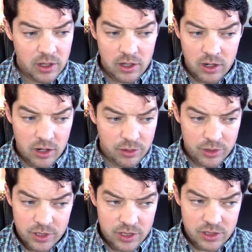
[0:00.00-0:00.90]
Our
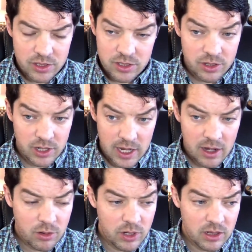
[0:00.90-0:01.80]
rooks are
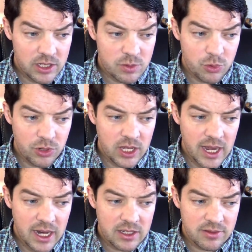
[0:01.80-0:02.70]
now at least pretty
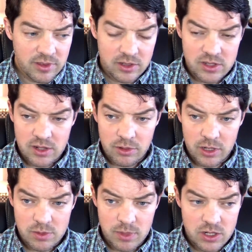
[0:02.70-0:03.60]
active, the c rook
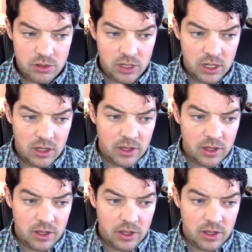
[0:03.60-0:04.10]
especially.